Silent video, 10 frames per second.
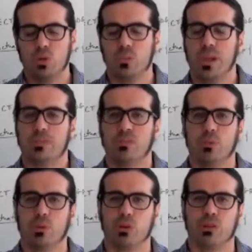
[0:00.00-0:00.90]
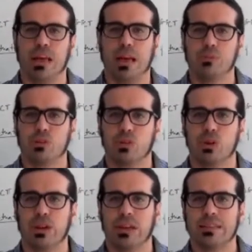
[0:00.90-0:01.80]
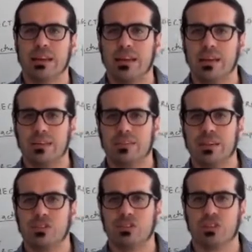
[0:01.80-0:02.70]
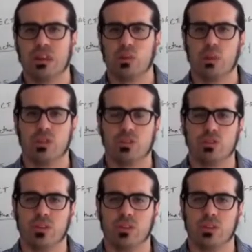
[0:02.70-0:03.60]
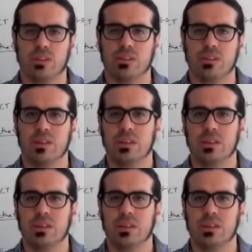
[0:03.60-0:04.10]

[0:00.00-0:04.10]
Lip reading: make some prototypes or to connect sensors and actuators to the internet.